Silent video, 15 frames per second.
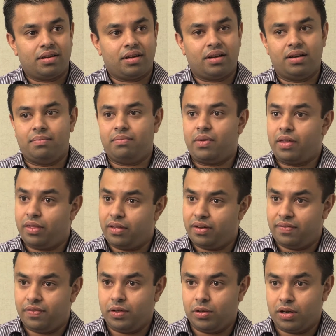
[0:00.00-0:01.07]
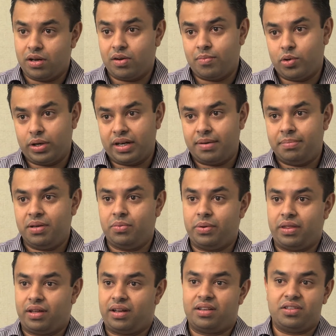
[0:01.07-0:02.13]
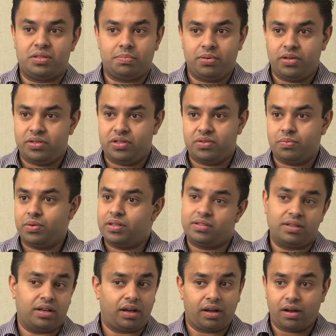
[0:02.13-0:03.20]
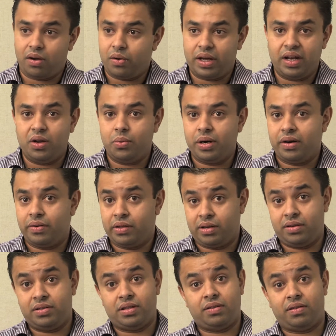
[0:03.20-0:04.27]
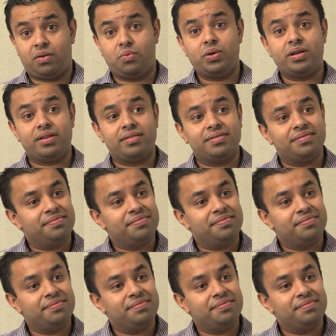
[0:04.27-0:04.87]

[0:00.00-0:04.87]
Um, they'd feel a lot more happy when they can just purchase once and go anywhere in the hotel they want.